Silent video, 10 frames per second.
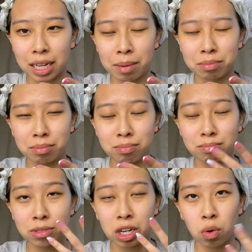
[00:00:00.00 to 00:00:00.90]

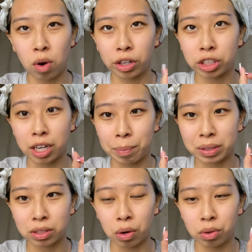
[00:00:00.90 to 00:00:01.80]
I'm gonna watch an
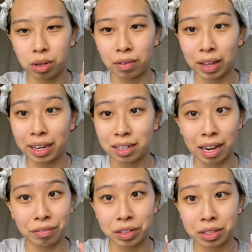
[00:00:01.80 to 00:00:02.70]
episode of like
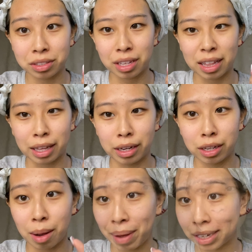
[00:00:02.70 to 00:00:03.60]
Netflix and then
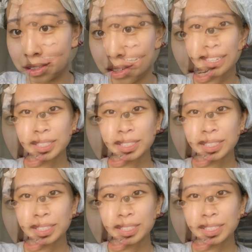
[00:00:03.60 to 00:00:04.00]
come back to you guys.